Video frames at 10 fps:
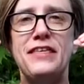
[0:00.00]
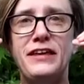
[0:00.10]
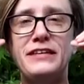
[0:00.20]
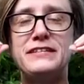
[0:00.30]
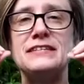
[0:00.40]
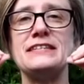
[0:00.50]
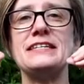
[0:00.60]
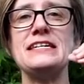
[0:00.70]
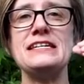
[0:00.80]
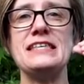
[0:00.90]

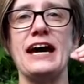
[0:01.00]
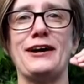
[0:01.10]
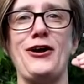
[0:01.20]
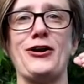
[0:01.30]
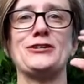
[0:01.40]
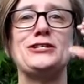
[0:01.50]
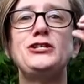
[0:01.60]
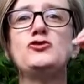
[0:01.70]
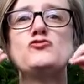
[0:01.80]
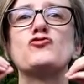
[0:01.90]
See that car, see
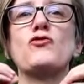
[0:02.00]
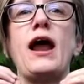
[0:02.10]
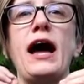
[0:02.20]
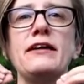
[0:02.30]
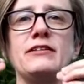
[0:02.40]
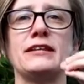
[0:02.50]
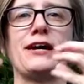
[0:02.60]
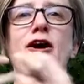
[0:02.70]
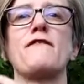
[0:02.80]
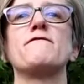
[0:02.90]
you driving that
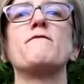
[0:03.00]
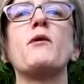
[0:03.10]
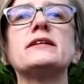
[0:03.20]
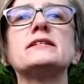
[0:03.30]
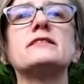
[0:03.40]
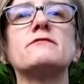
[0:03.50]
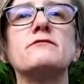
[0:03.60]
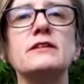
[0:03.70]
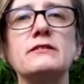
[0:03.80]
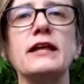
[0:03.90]
car, what does it
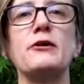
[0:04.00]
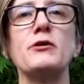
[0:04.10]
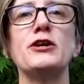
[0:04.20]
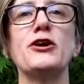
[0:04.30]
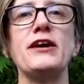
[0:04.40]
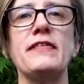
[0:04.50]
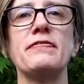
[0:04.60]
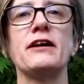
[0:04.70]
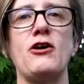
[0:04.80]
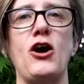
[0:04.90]
feel like when you're in
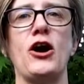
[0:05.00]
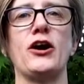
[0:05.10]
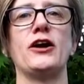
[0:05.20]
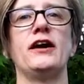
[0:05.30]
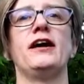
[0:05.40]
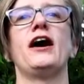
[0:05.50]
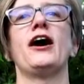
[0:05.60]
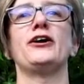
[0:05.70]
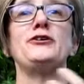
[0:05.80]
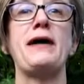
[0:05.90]
the car?
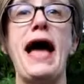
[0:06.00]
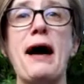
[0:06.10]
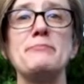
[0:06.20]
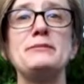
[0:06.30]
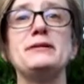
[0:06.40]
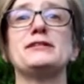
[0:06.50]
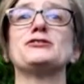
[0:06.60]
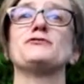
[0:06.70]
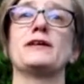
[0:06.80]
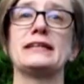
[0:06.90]
Are you happy because
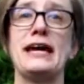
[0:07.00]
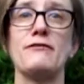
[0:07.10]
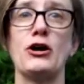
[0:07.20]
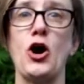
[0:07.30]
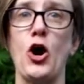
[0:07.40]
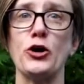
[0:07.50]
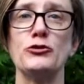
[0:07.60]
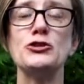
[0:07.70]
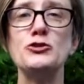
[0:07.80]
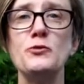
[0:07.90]
you finally have a car
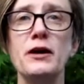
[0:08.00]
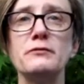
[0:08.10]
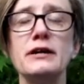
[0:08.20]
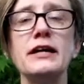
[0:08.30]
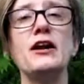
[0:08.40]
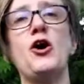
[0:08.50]
that you want, right?